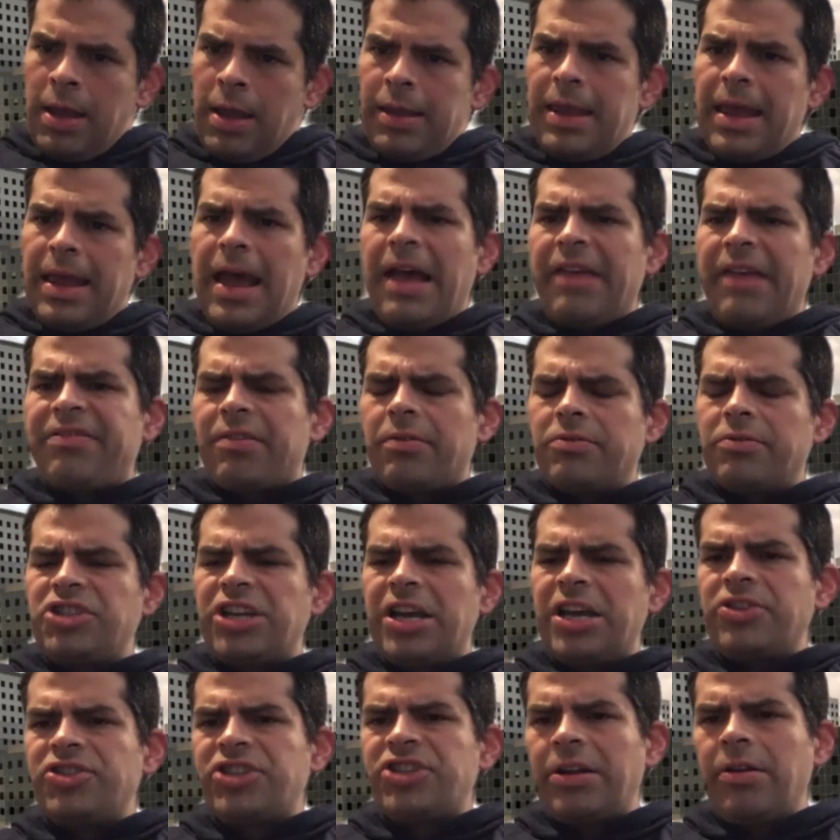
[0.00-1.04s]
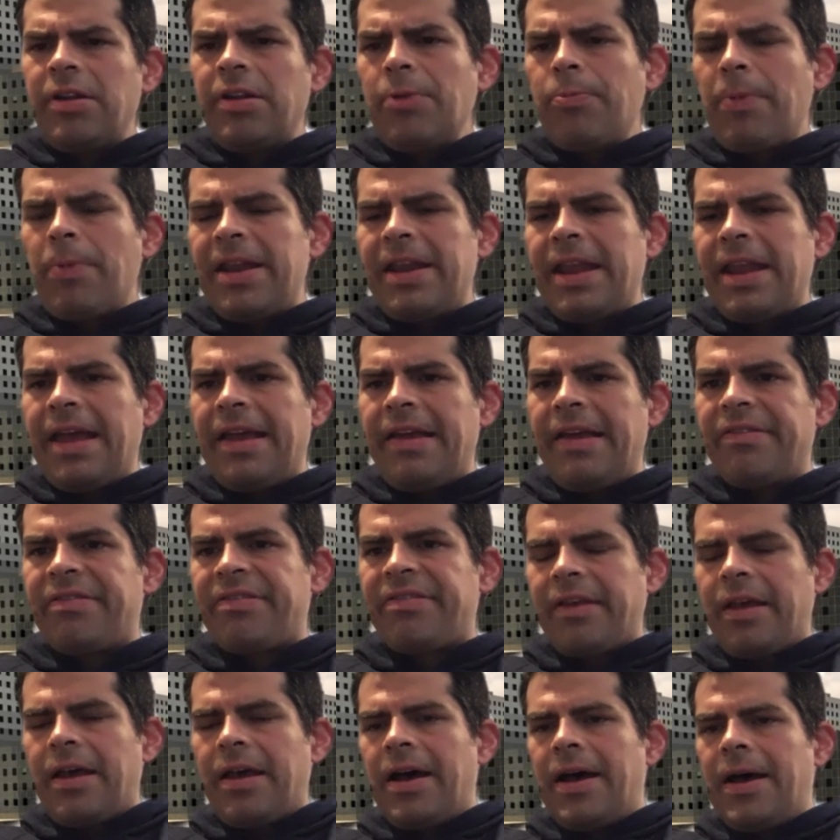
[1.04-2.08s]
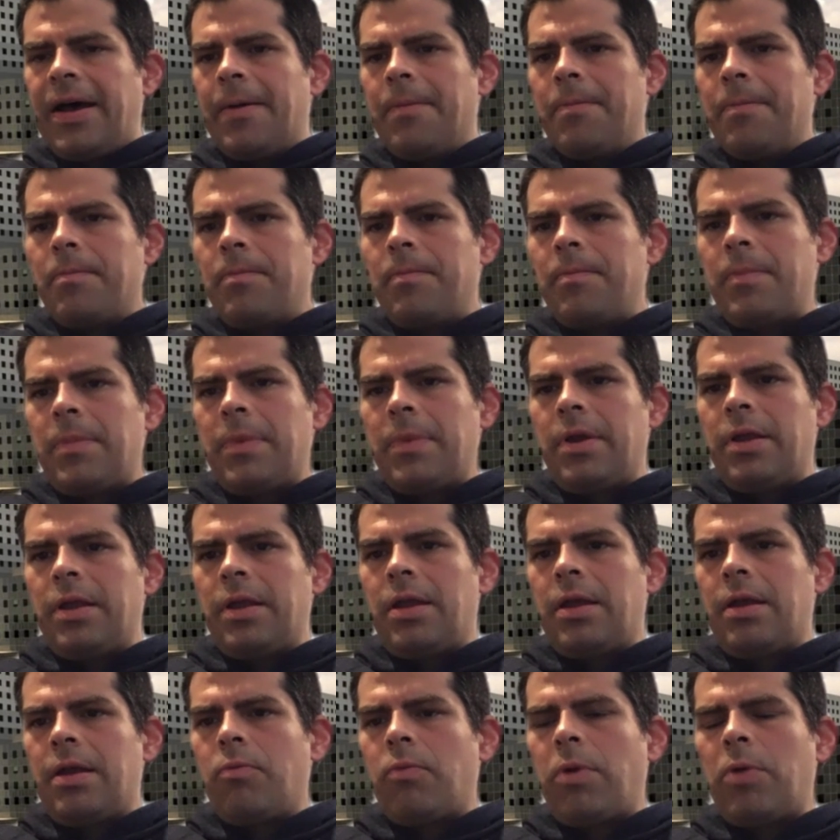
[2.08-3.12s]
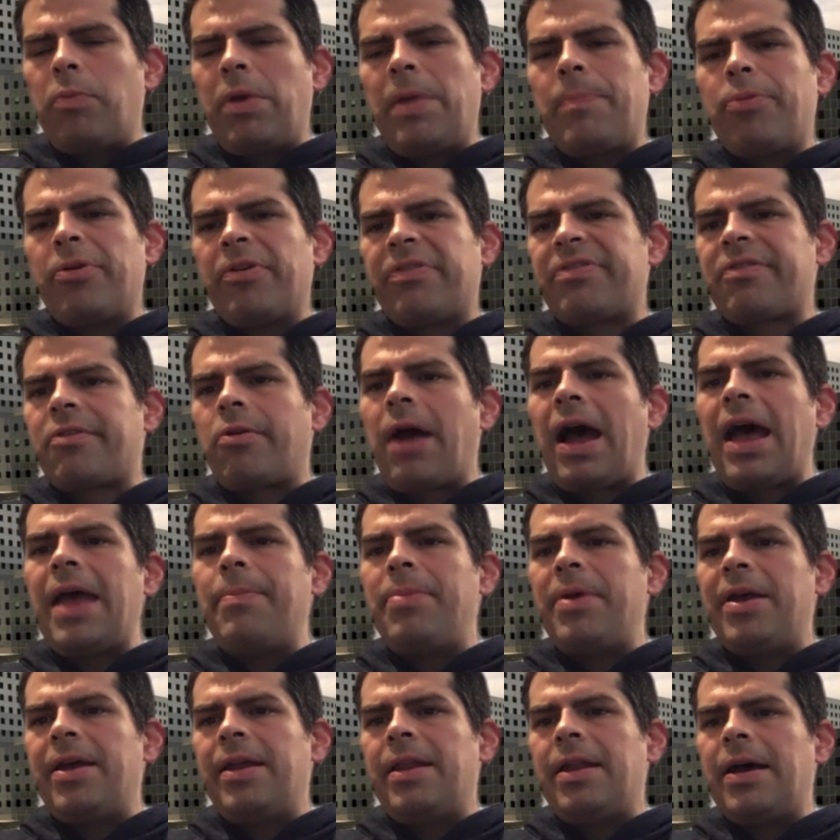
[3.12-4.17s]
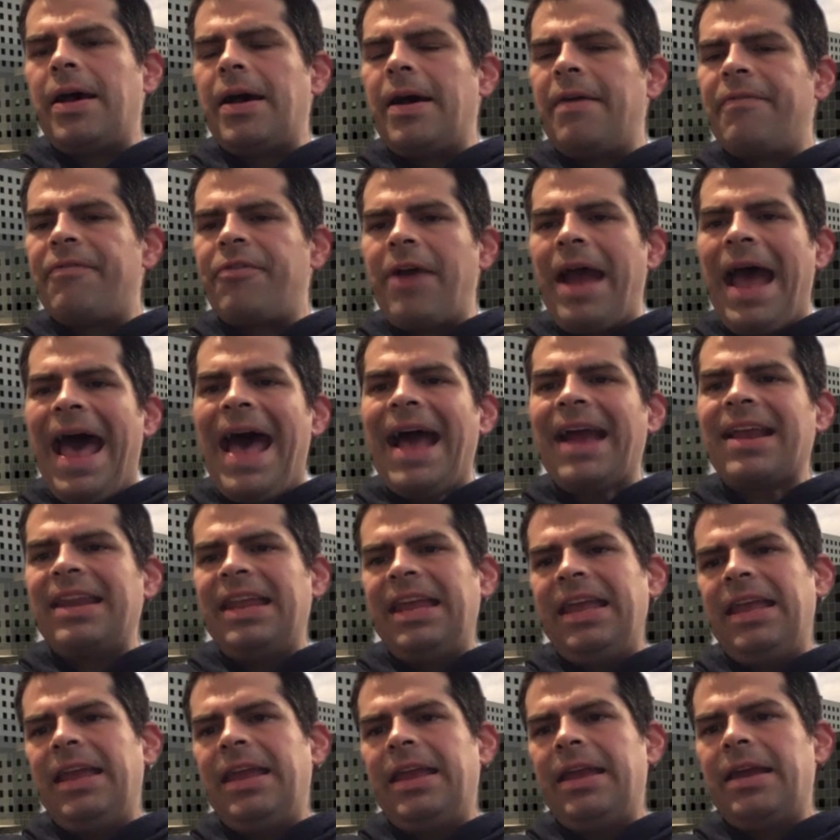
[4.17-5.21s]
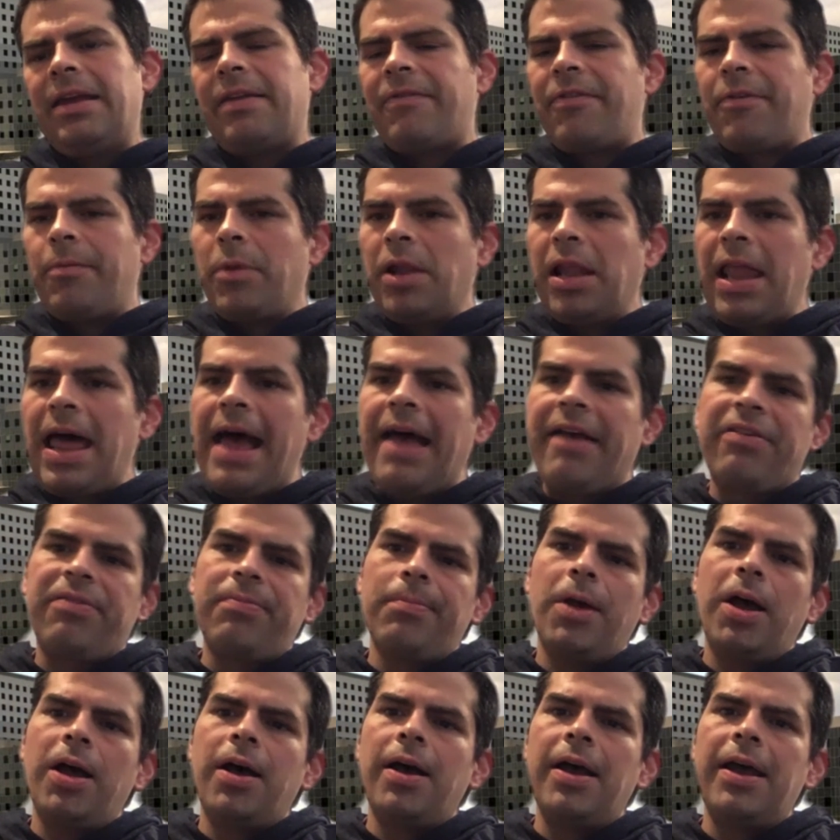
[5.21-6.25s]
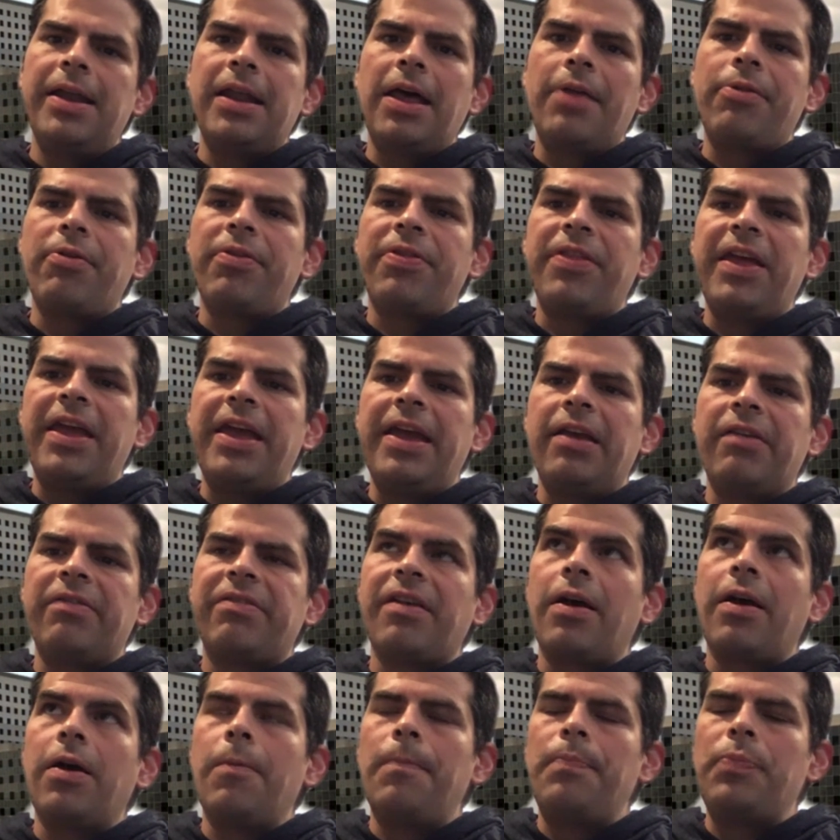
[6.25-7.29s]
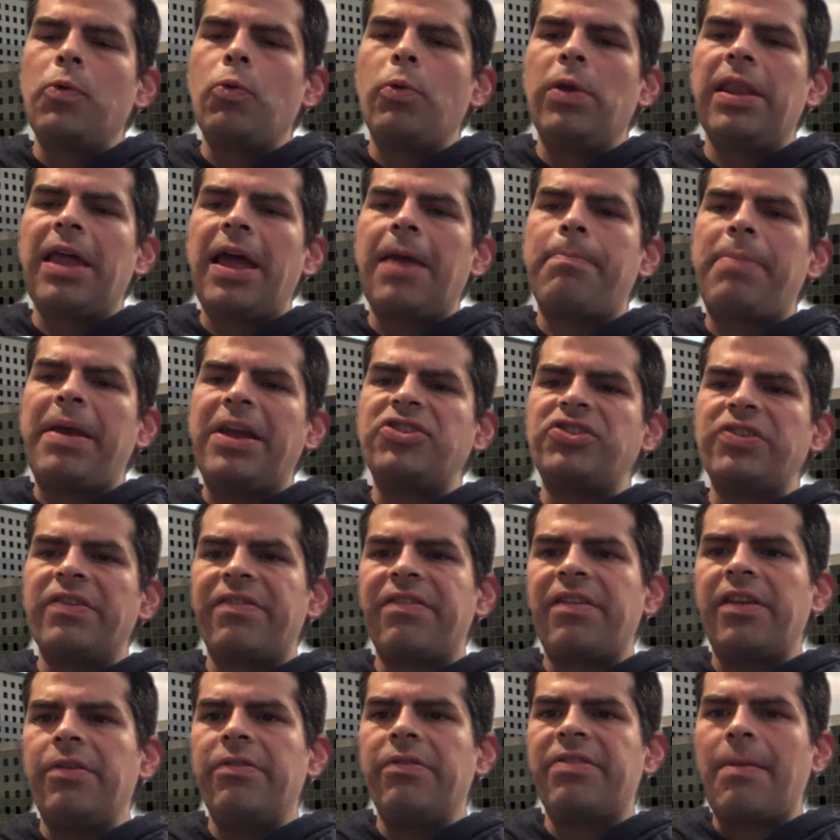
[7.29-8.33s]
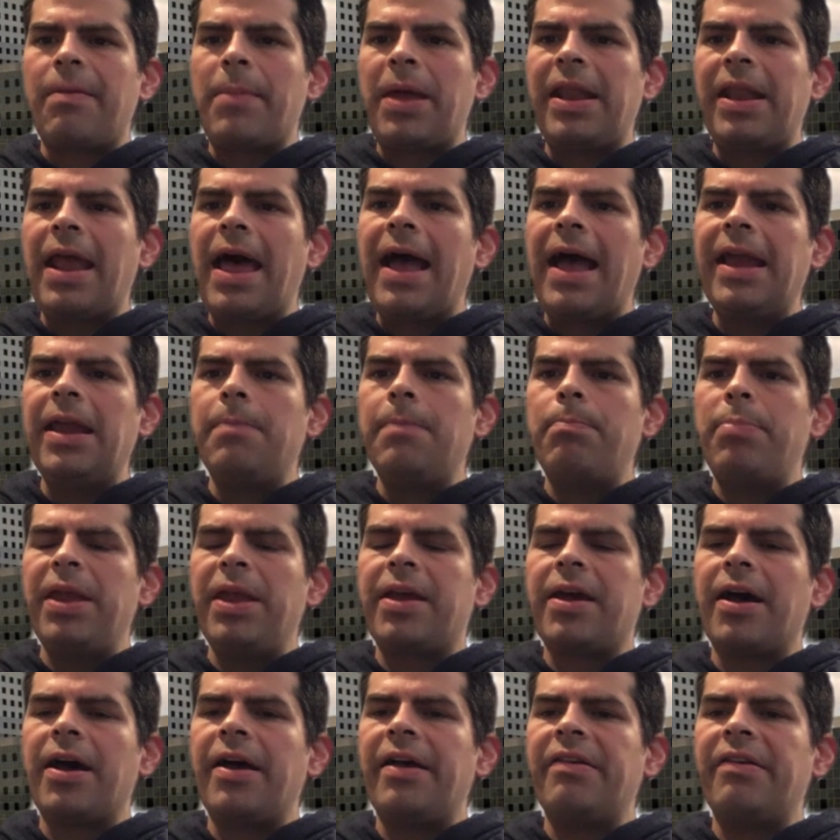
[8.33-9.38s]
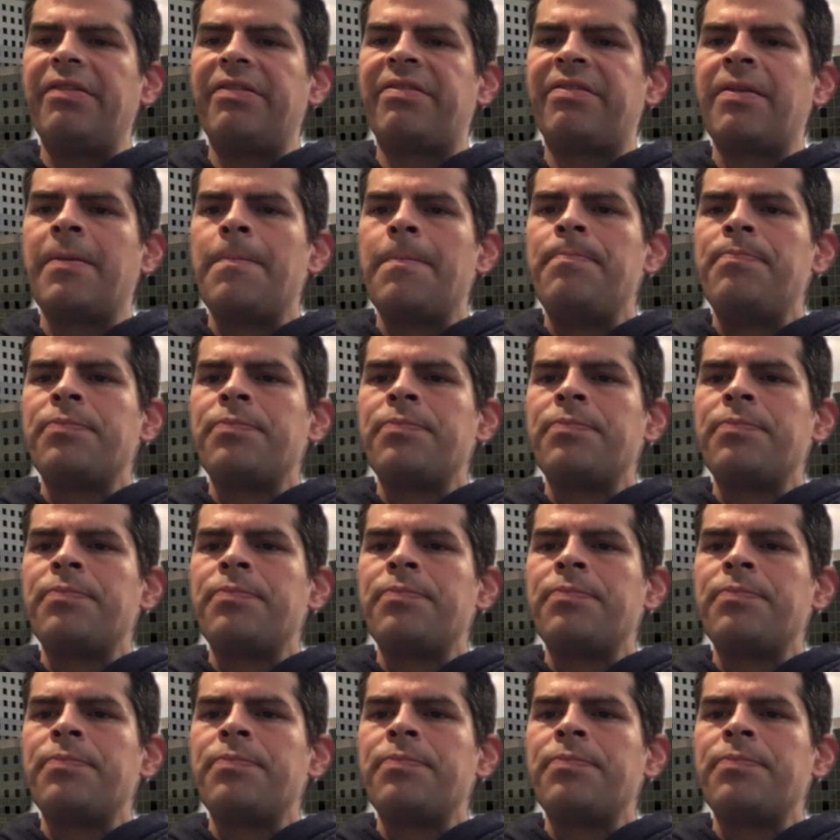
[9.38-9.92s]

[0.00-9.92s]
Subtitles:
Yeah. So generally, Retin-A is when we prescribe it for acne and for melasma and other things. We like patients to use them at night because